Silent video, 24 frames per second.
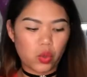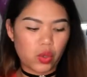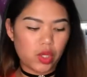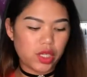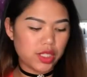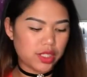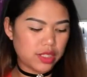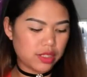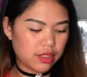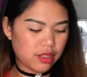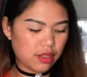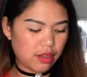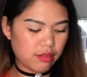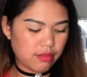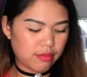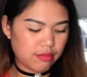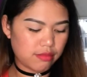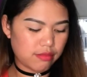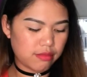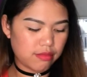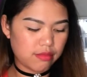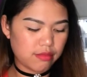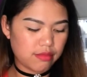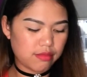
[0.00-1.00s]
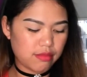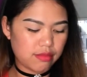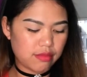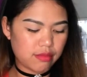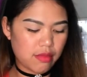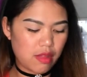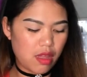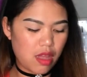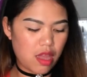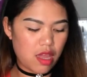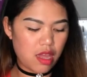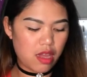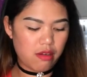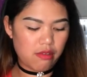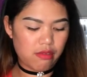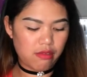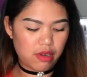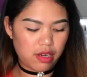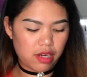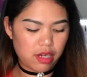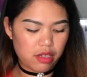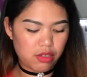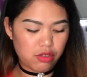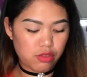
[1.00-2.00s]
for, it's not
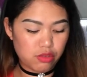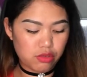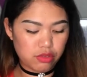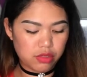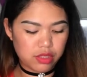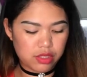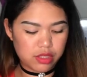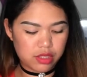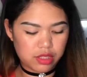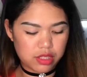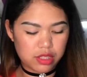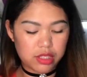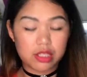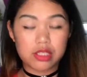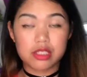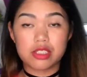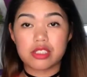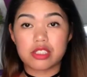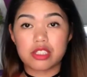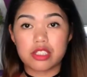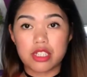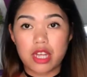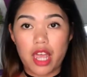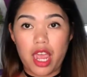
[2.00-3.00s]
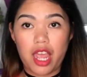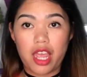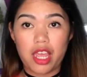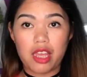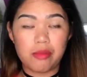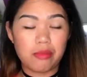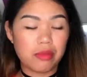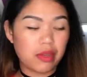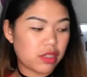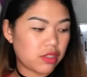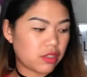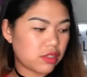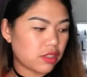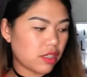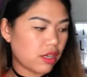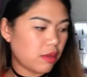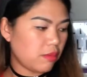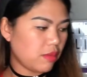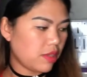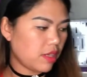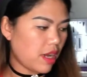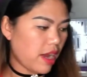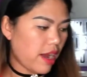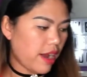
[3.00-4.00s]
really good today because
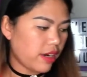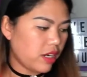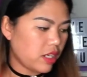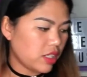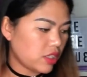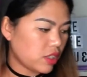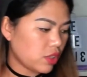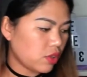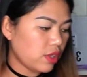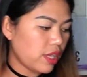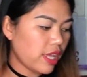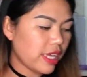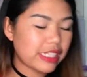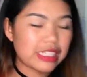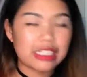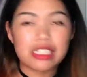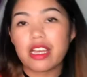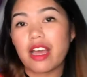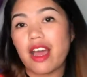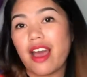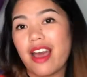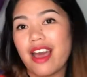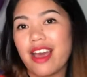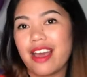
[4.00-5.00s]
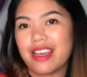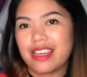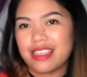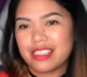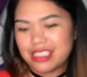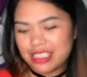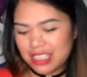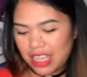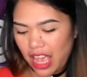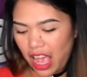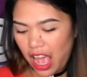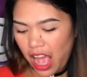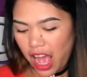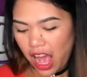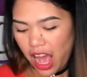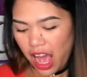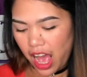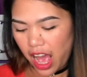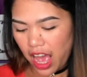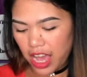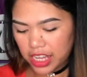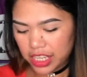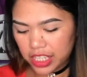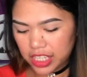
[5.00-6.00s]
I'm in a hurry. So next, guys,
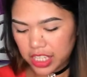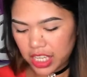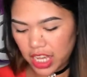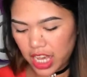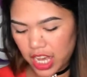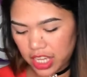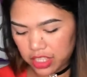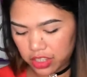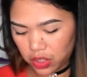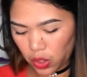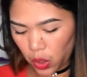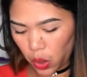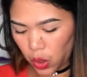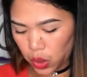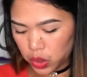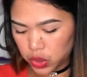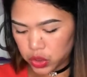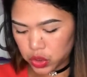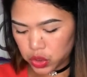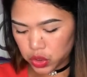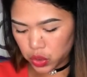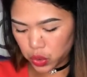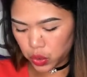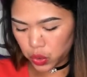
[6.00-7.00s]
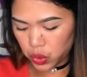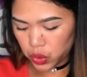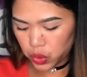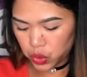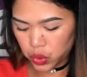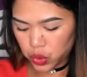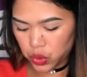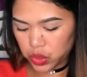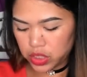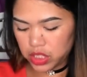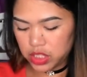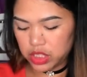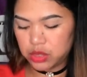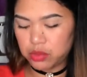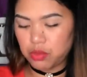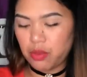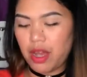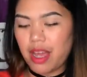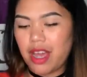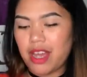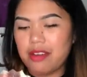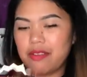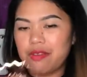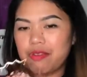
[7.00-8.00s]
I got also this
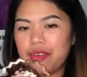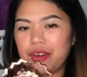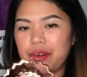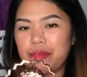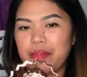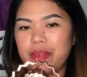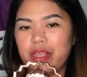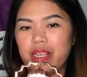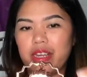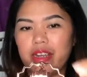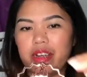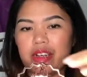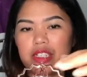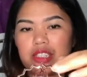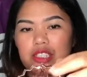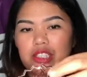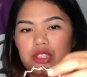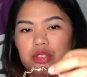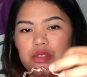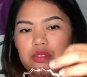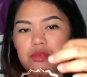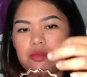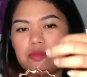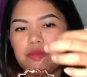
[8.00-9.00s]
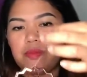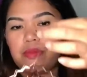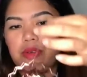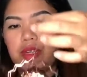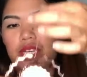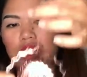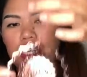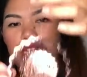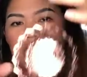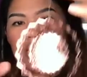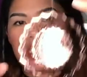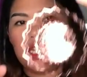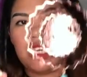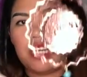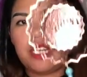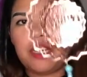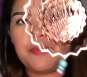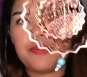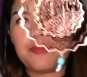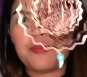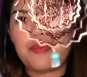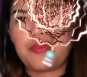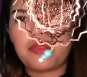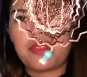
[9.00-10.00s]
one from here. It's so pretty.
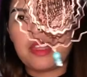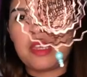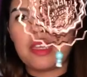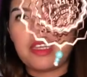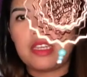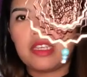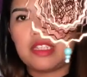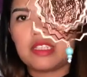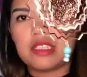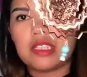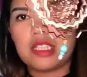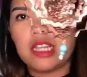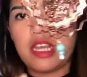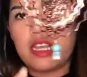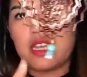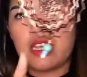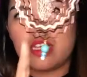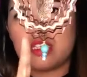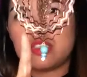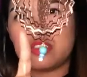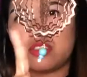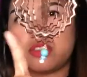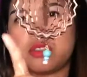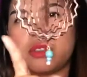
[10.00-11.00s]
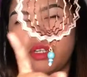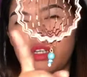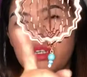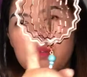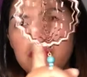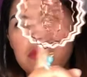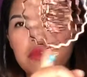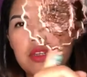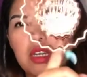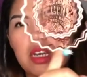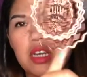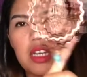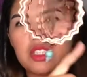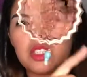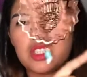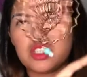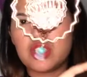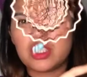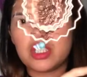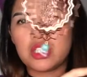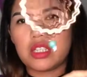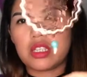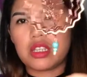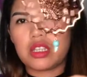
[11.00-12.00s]
It's like a dream
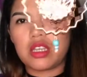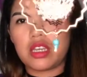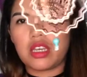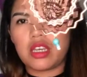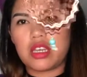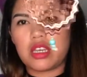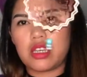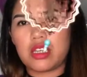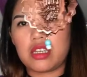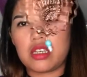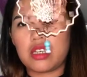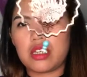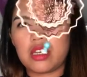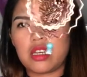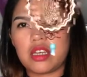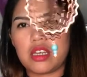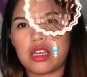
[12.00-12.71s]
catcher thing.